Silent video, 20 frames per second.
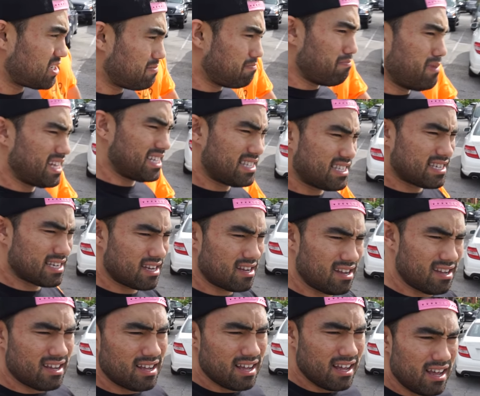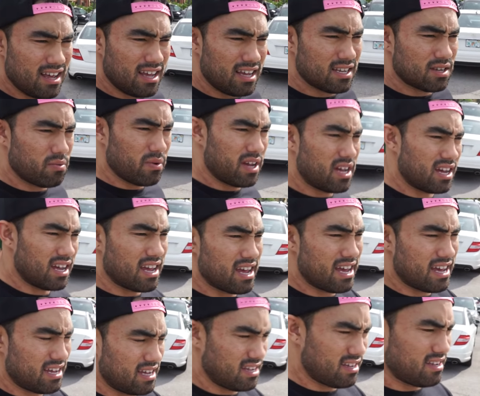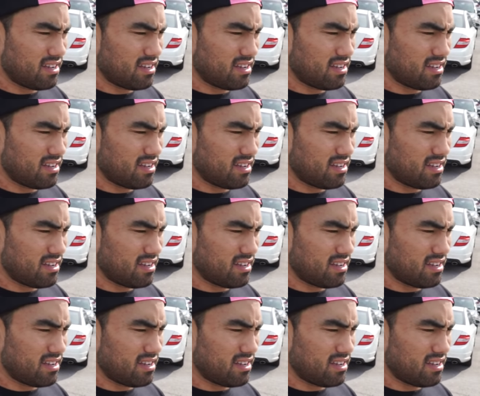as mints as we could get.